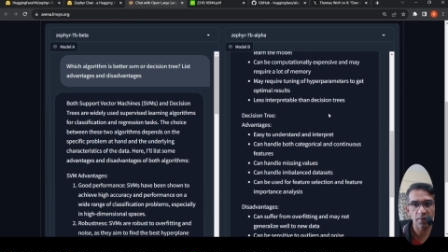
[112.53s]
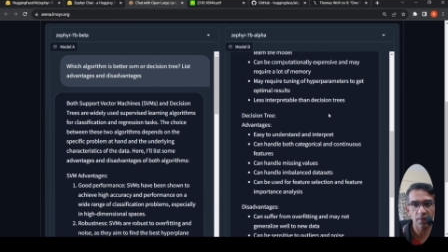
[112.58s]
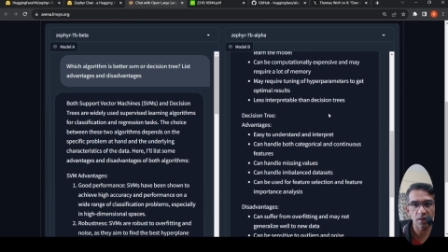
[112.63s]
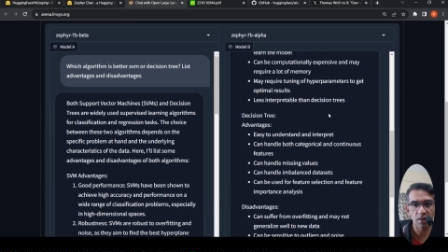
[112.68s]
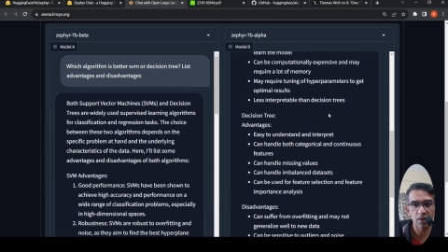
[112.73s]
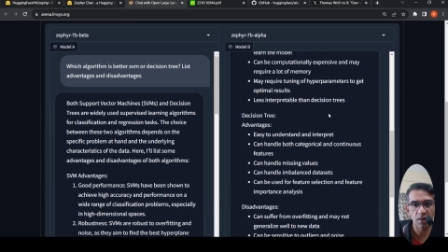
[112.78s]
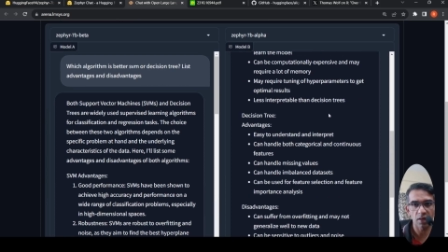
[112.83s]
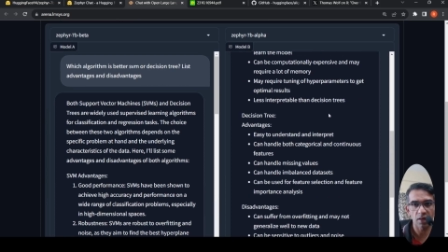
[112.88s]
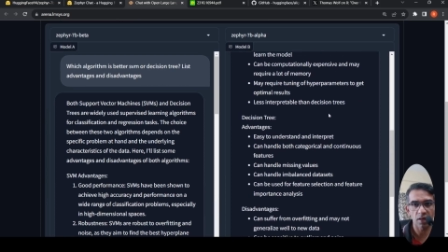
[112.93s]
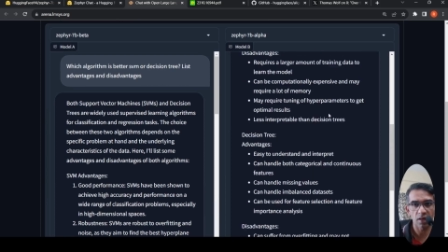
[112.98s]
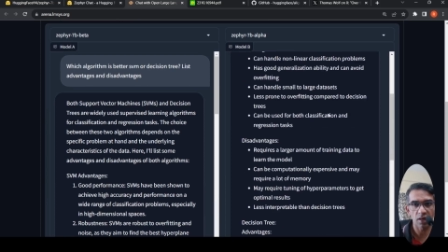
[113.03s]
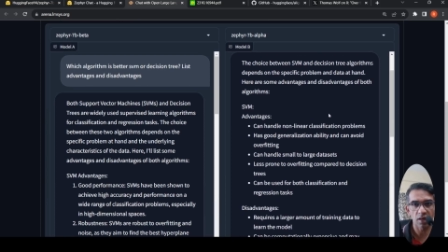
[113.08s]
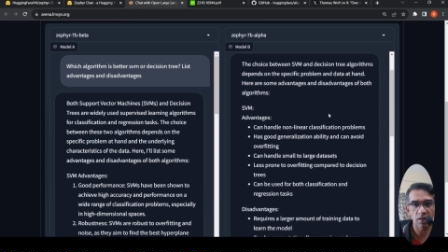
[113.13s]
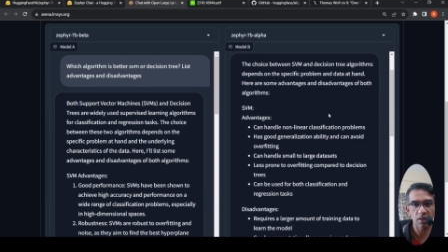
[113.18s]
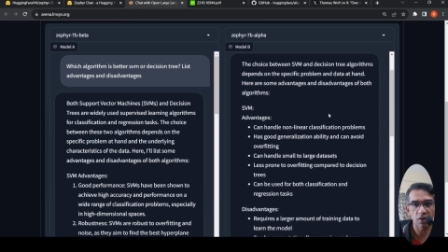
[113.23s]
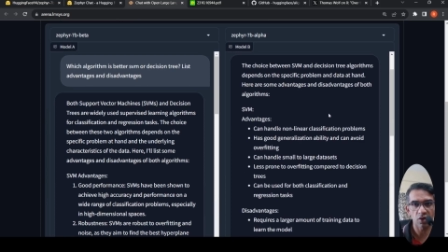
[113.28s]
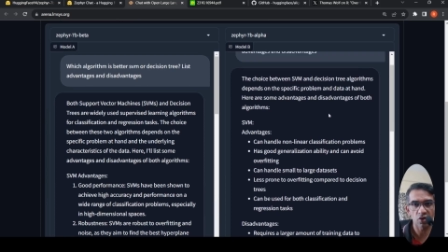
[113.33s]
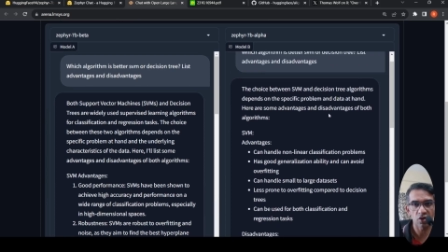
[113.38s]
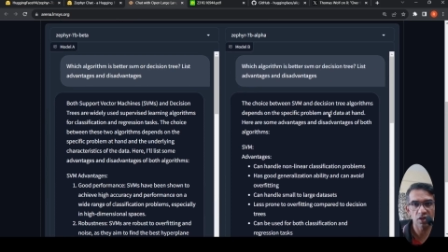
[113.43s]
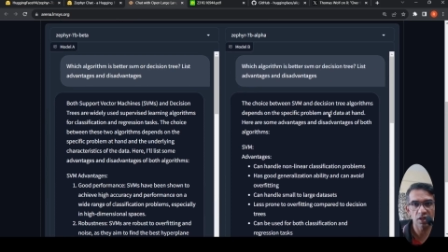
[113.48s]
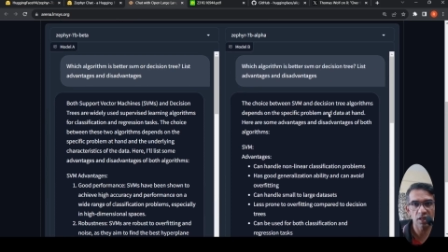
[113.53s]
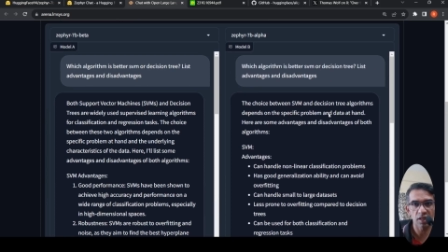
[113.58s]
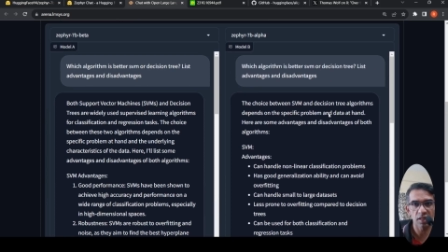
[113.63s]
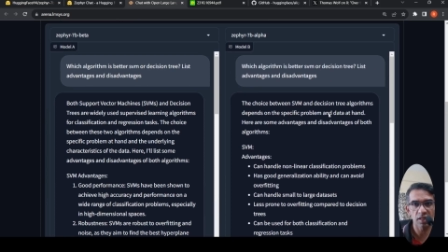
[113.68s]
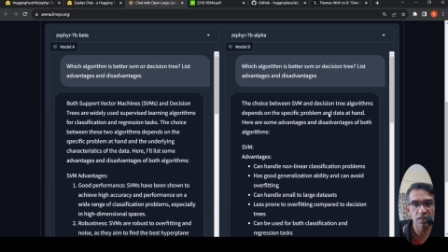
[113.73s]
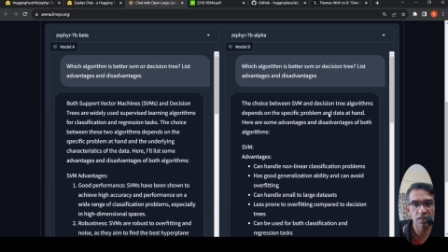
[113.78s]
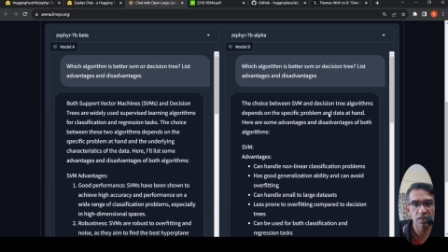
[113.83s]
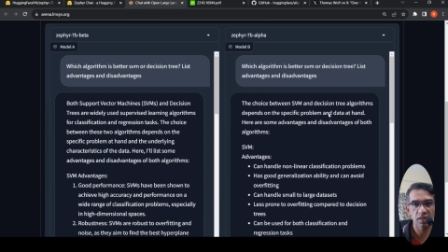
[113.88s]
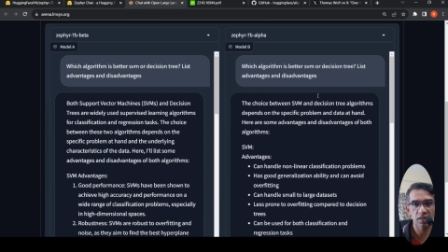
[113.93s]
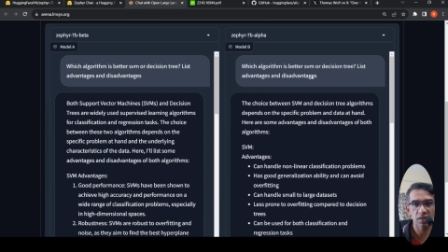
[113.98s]
in, uh, the question
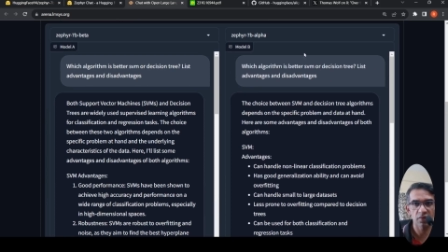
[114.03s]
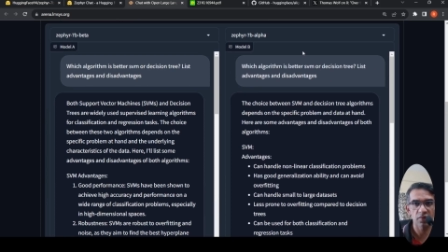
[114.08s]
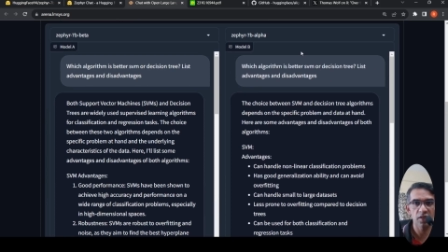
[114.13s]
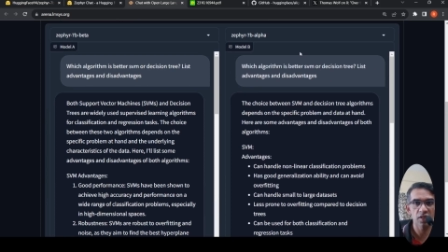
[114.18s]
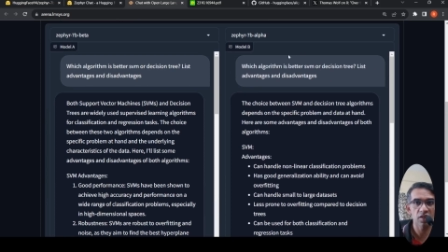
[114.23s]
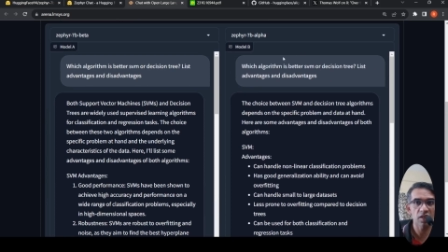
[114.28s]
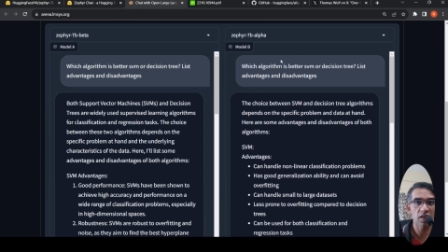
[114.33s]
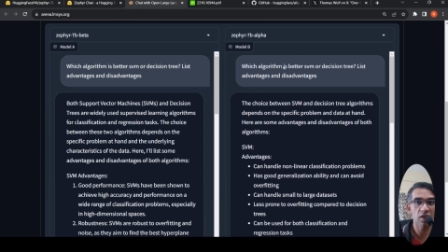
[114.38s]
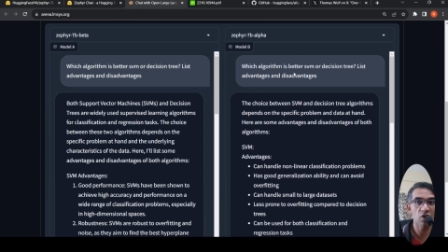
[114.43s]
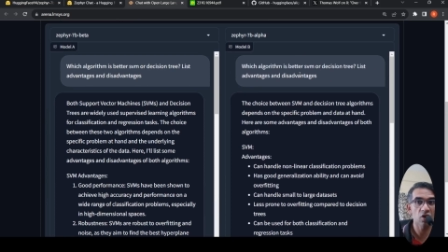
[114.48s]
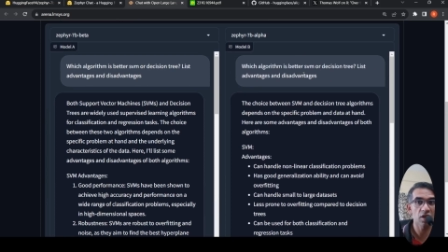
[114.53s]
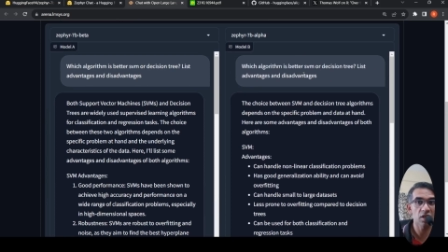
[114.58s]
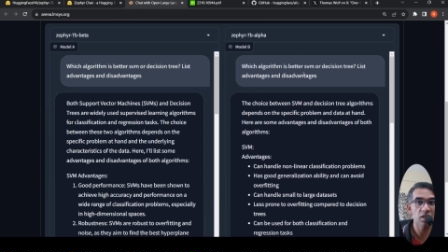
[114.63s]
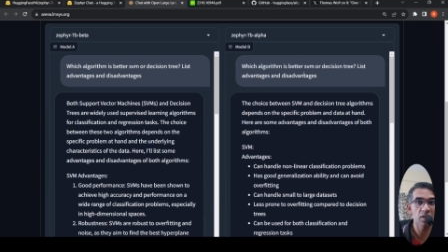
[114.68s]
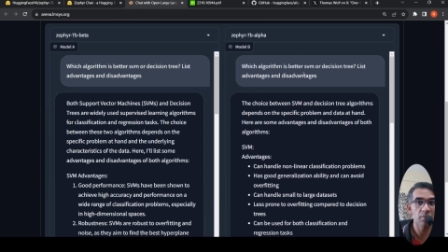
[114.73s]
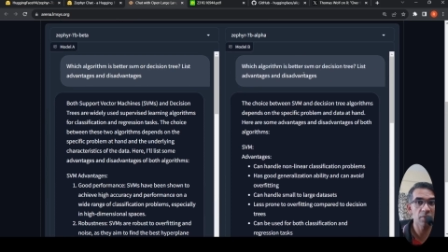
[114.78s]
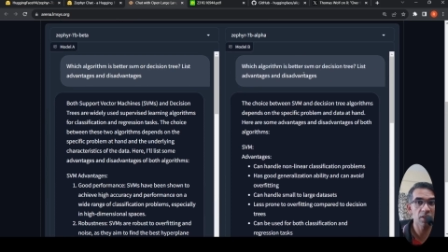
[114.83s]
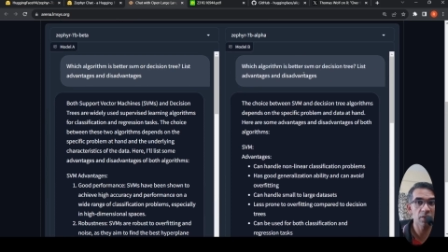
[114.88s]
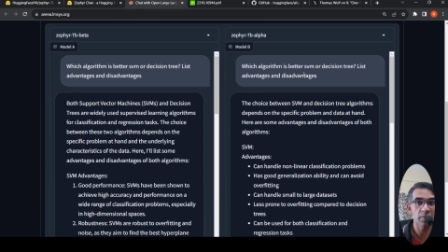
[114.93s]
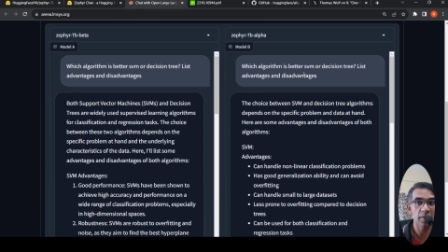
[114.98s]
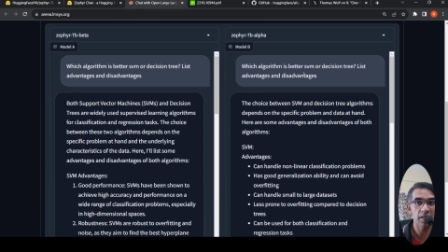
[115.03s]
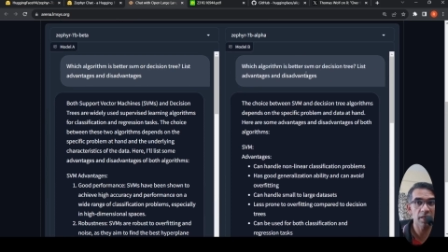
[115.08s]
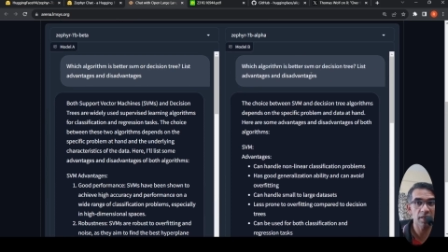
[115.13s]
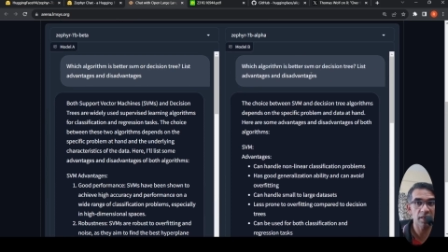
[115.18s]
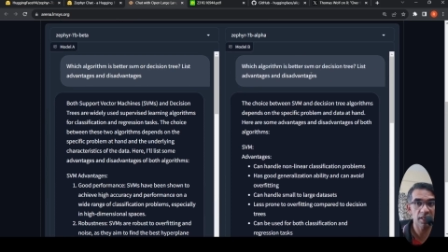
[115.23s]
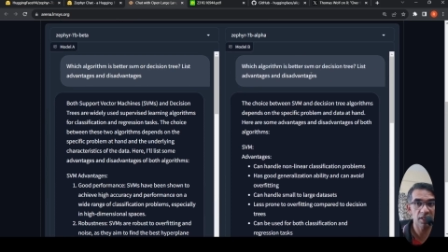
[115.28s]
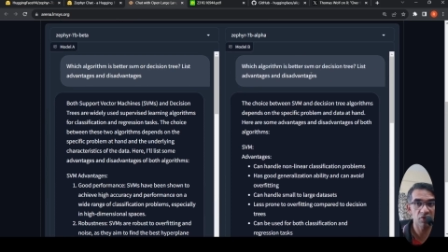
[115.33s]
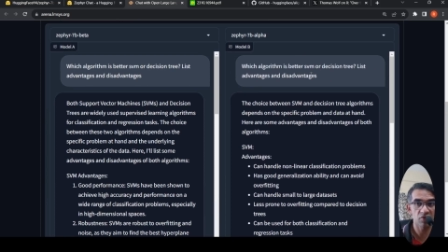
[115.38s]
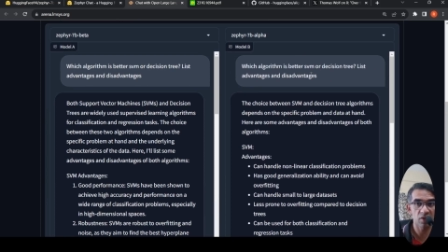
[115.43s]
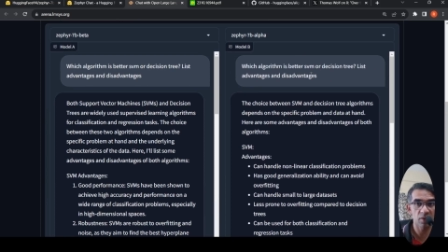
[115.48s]
is which algorithm is better,
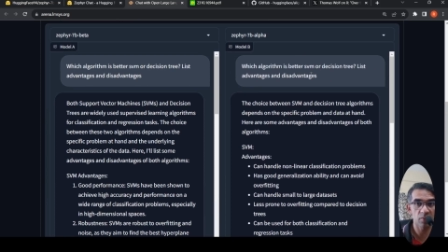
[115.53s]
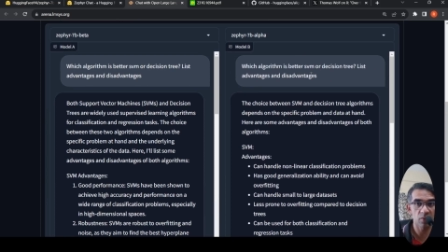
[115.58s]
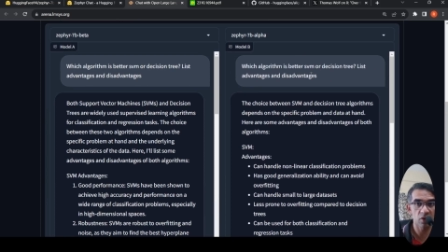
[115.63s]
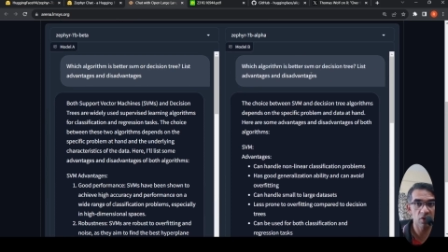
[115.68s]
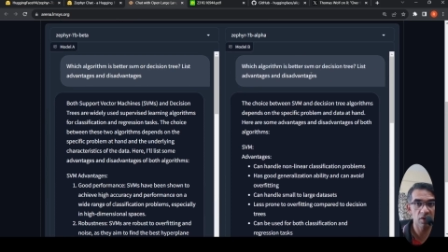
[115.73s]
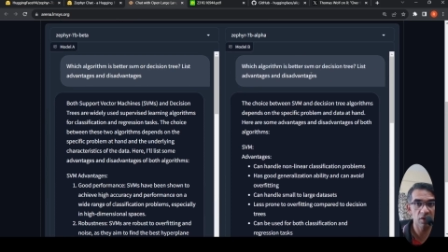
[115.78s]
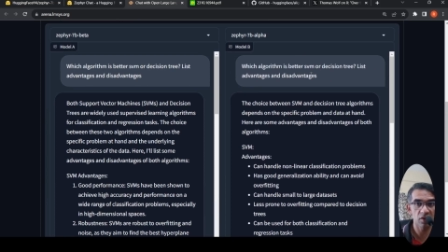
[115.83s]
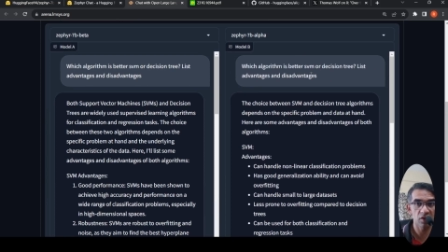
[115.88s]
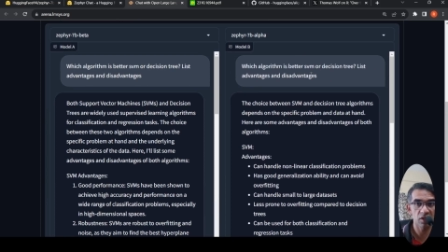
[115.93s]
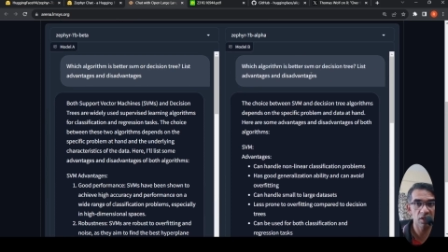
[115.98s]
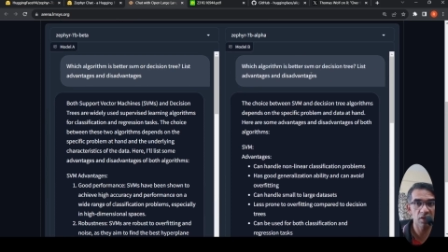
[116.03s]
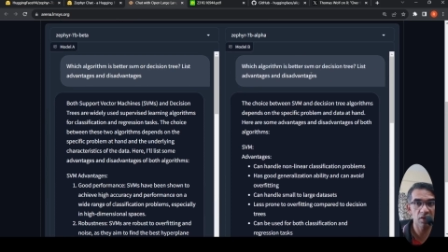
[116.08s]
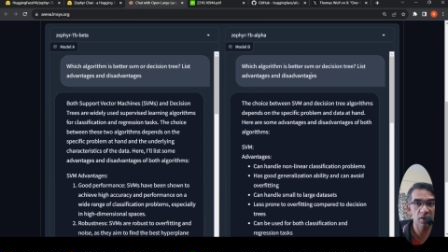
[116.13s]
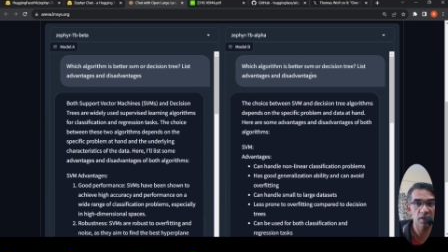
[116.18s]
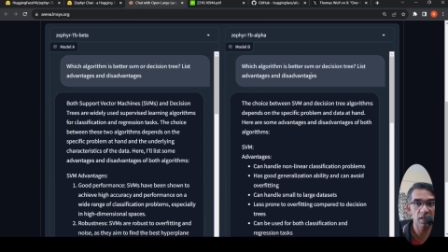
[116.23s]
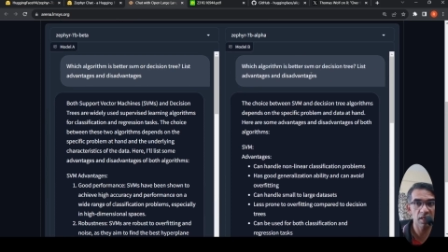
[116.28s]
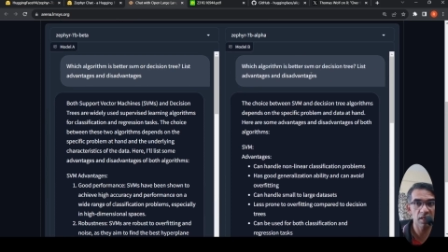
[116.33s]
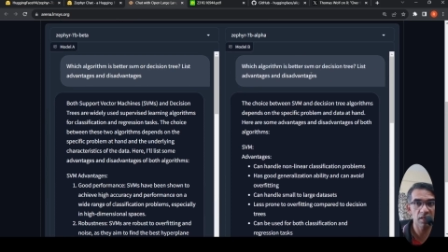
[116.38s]
SVM or decision tree?